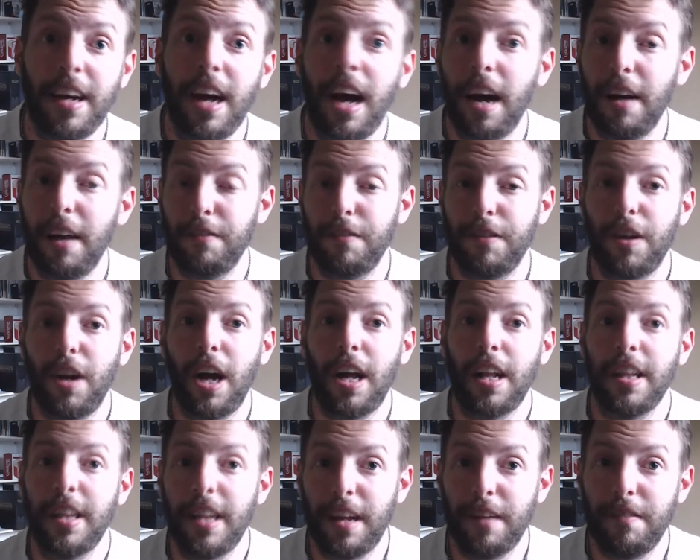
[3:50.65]
I've
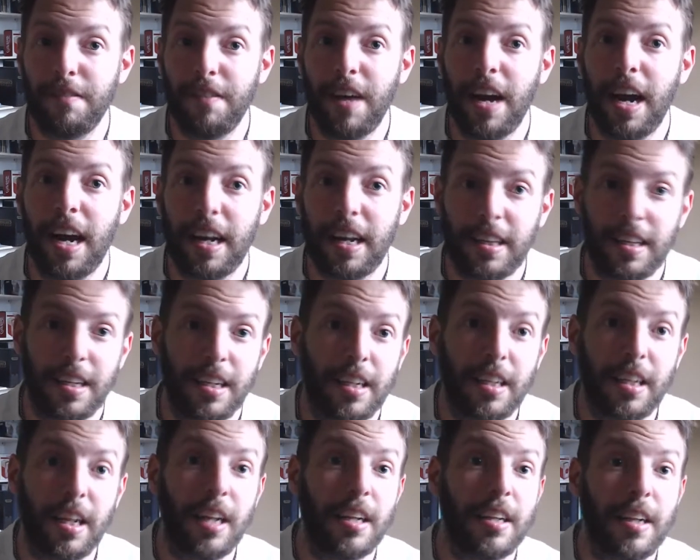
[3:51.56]
forgotten that fact.
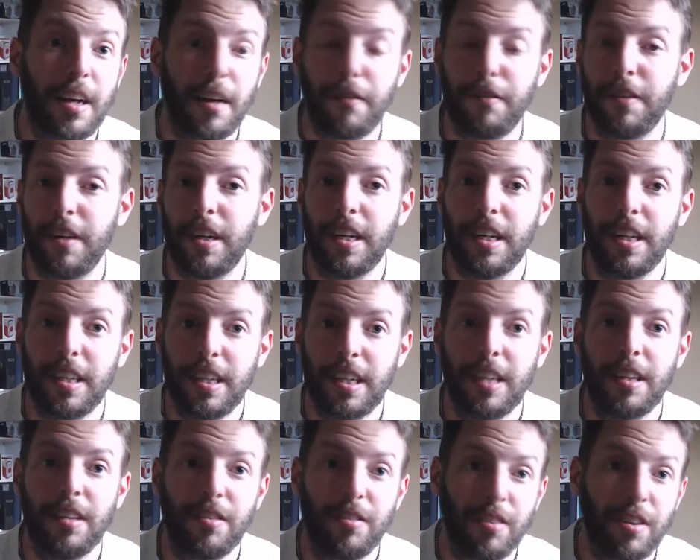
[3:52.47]
That definitely
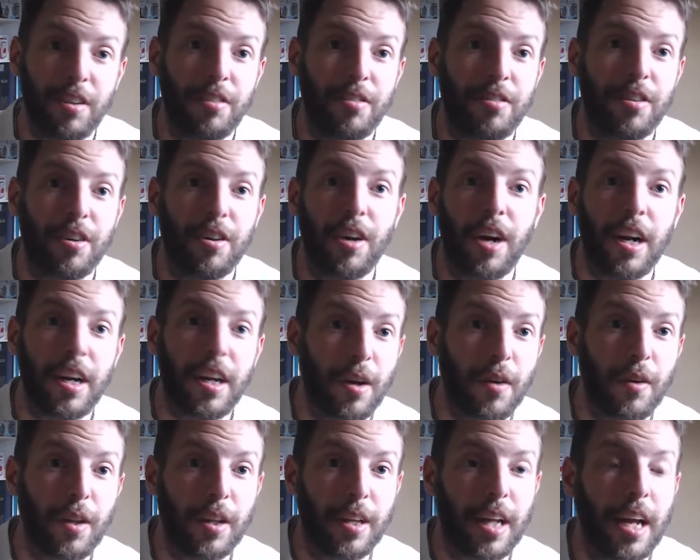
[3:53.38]
the sister, I
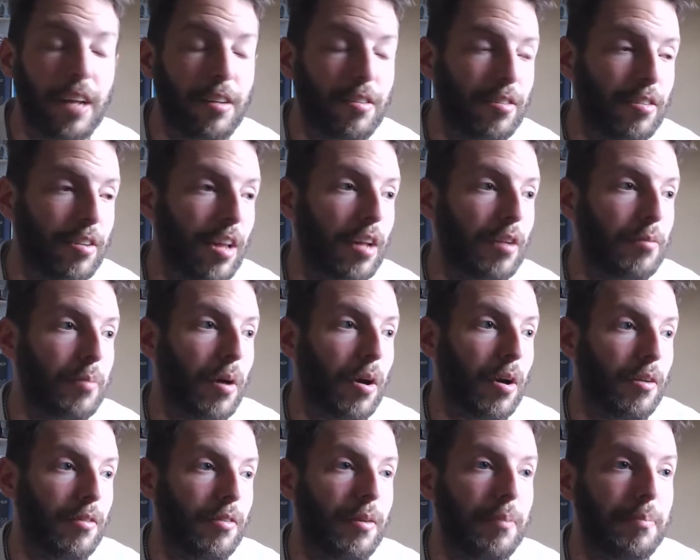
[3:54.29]
know that that's
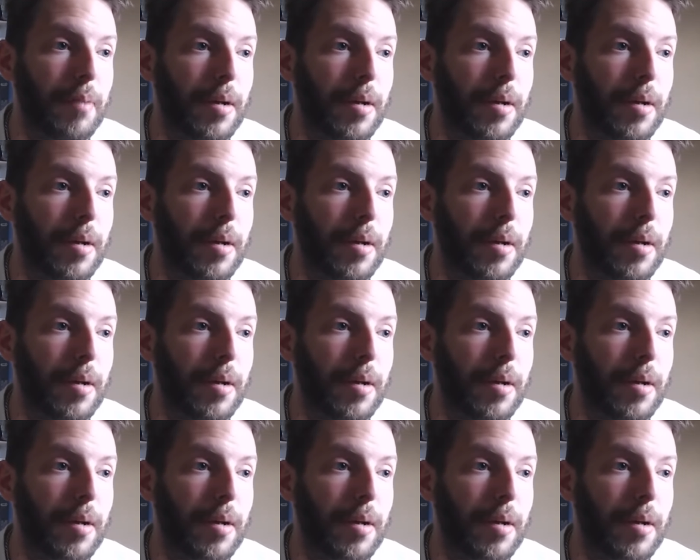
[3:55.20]
part of it.